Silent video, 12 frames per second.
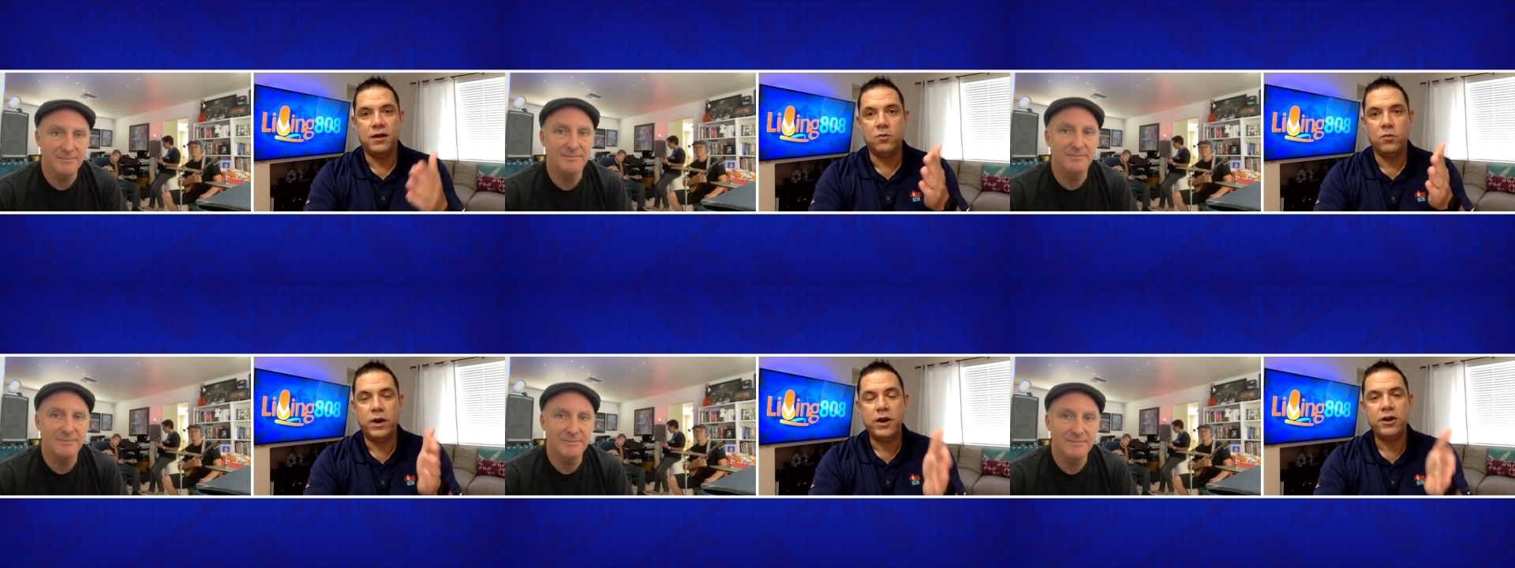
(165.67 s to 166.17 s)
Speaker 1: uh,
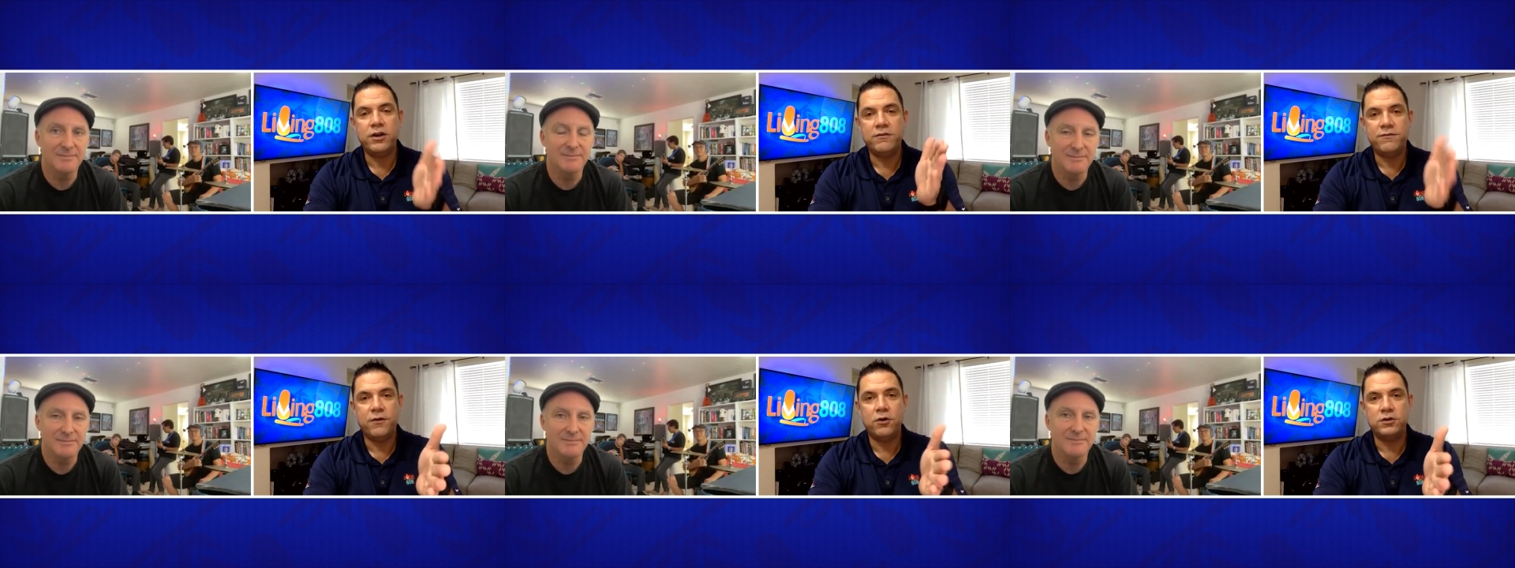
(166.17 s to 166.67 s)
where can
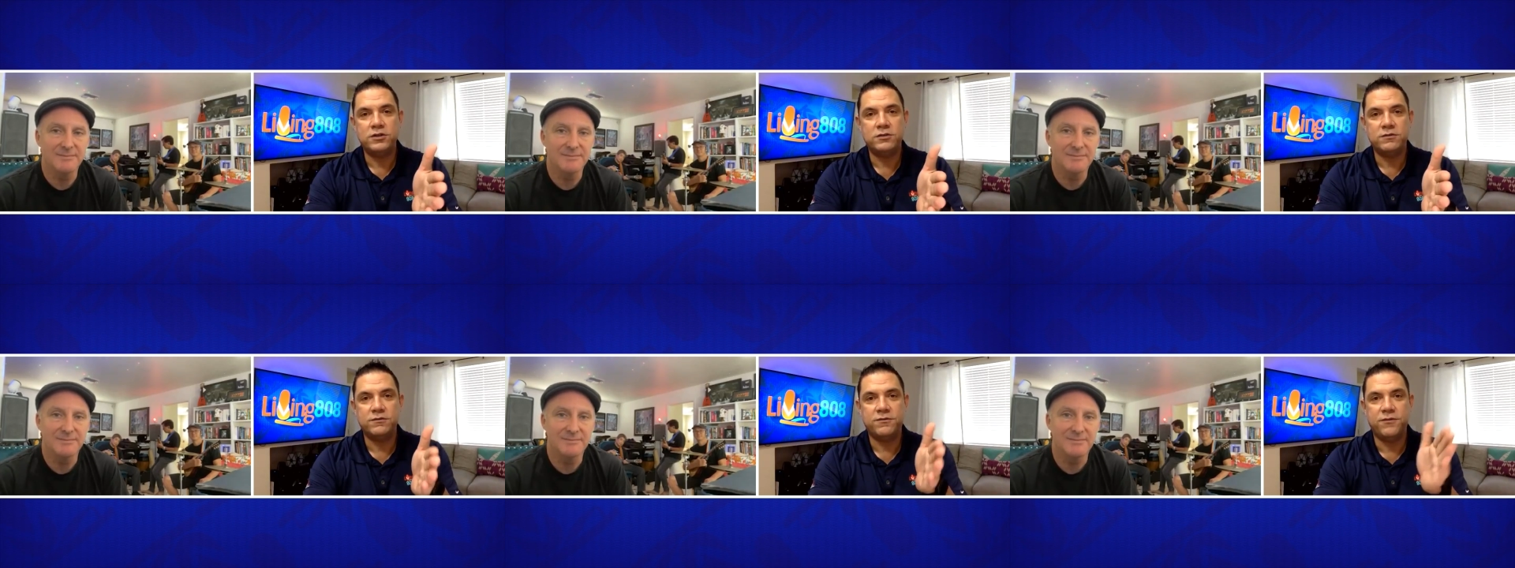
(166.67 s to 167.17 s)

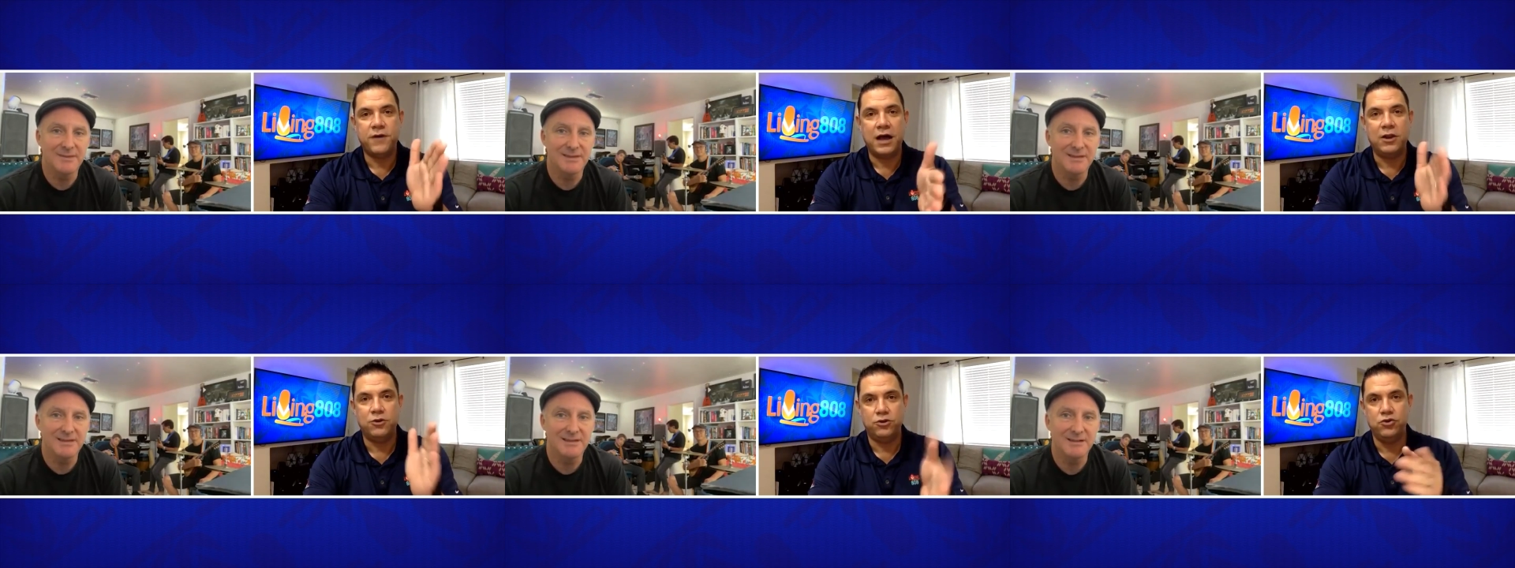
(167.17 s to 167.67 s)
folks
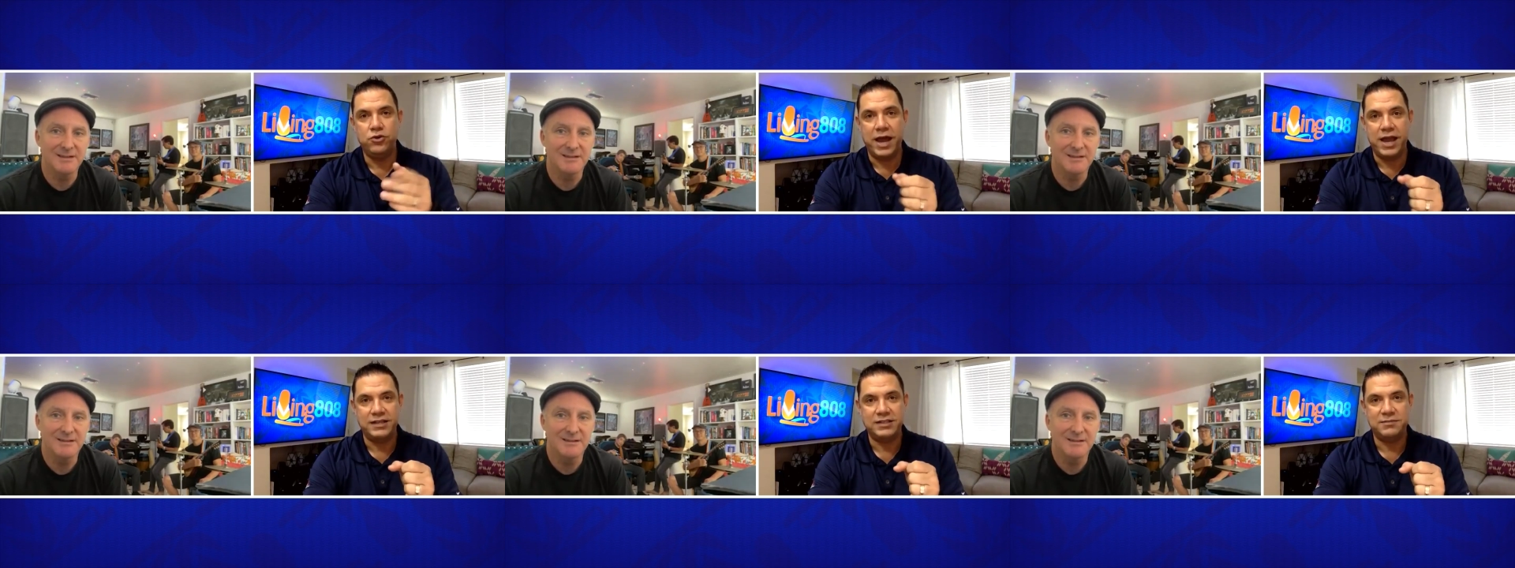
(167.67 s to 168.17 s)
follow you
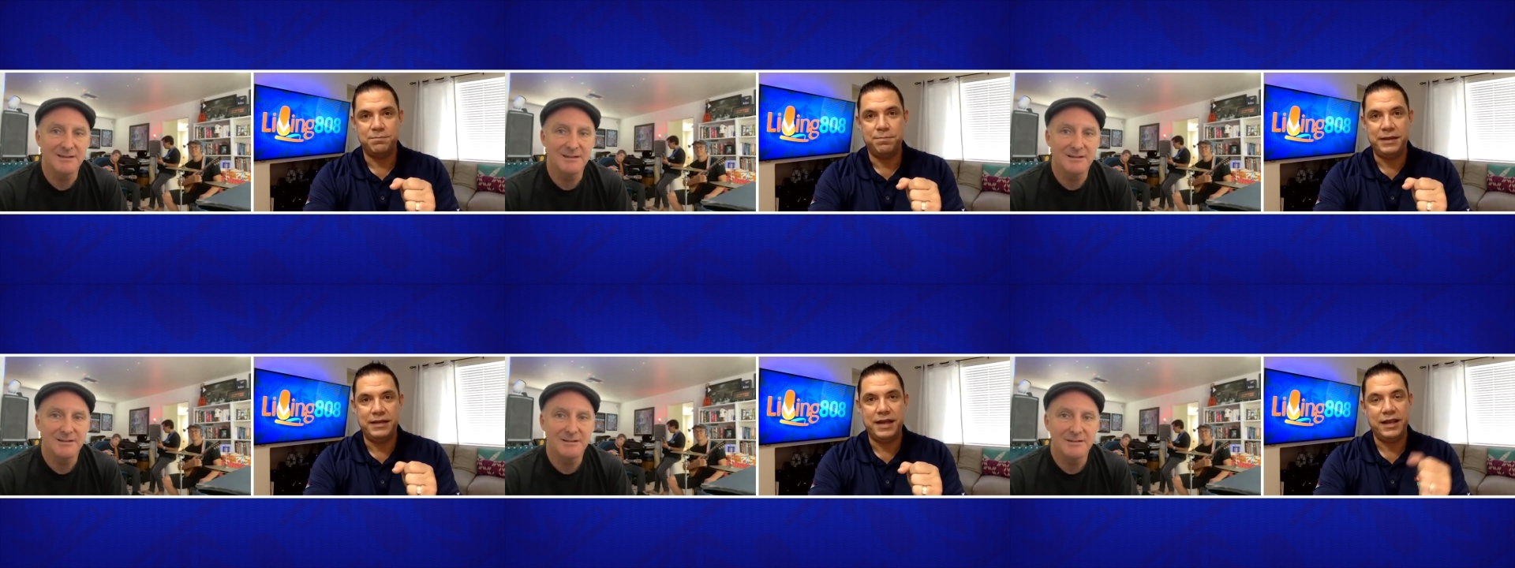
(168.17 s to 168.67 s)
guys?
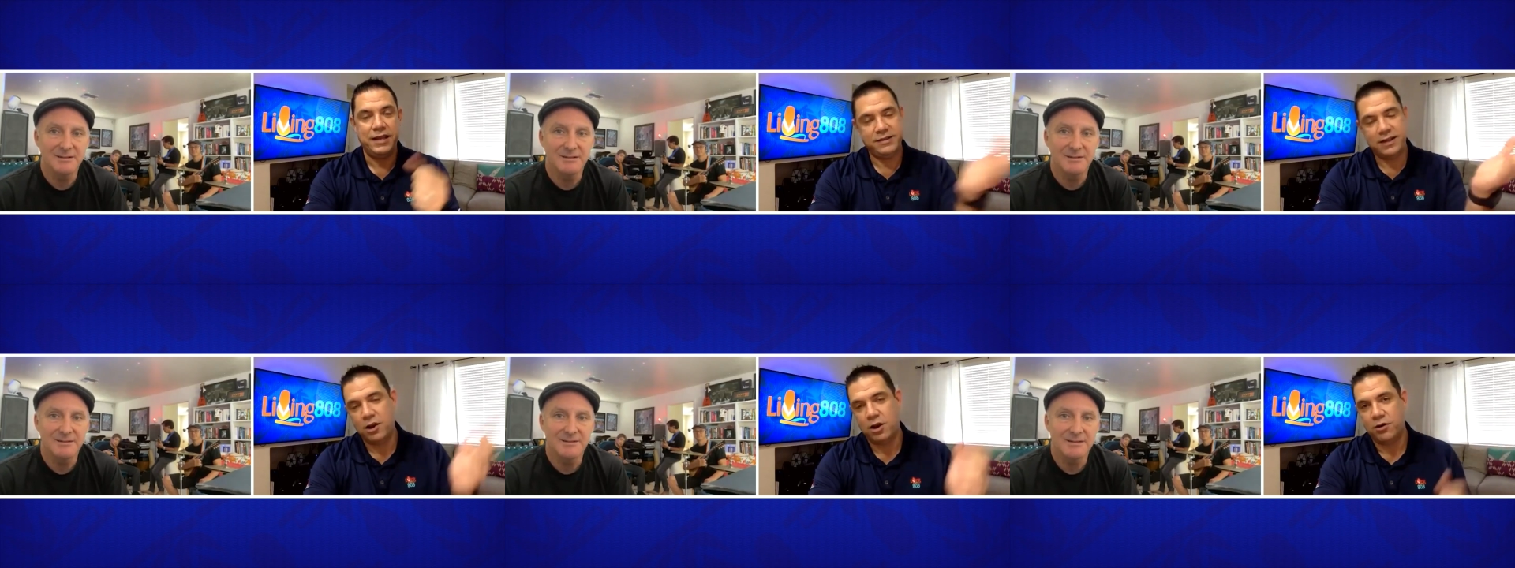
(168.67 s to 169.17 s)
Beat Lele.
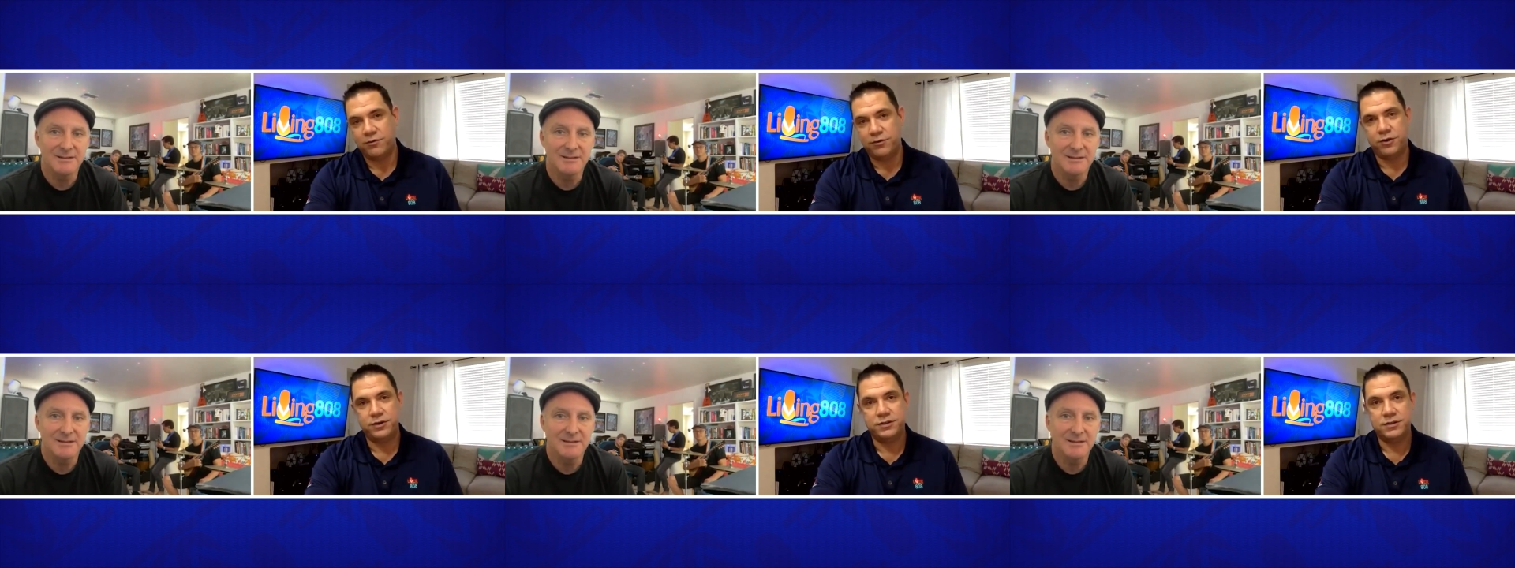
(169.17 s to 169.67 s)
Tell all our
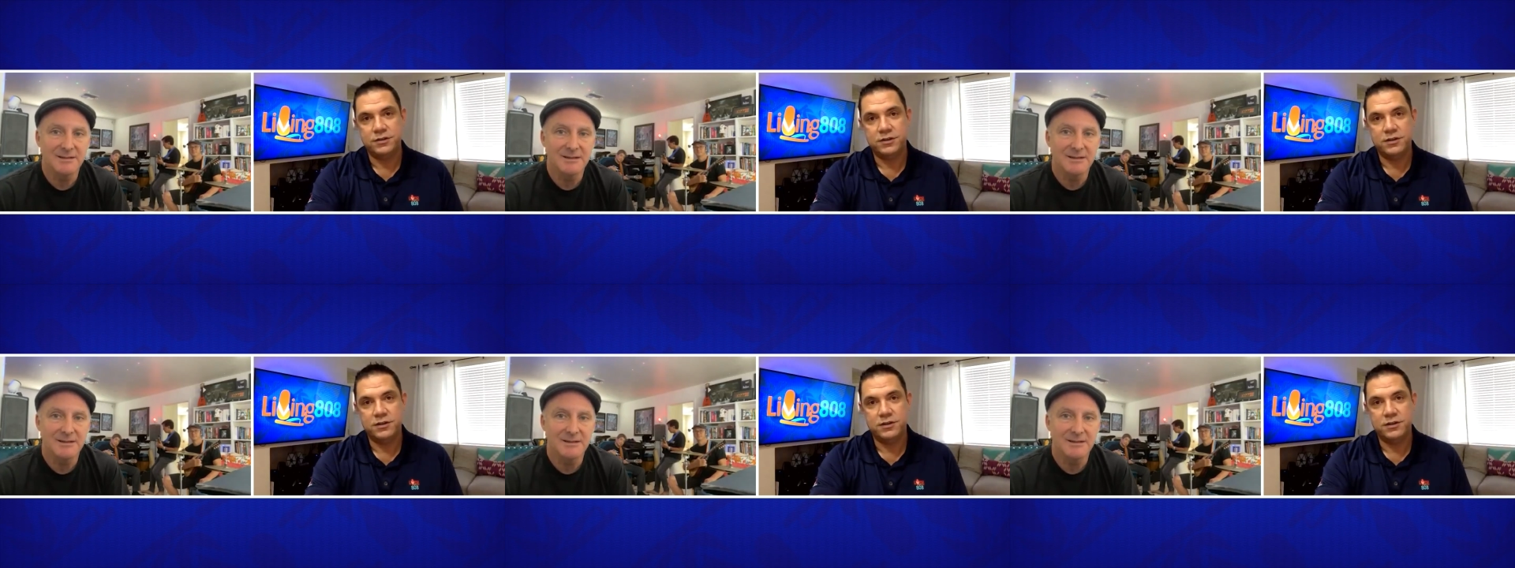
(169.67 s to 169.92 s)
viewers.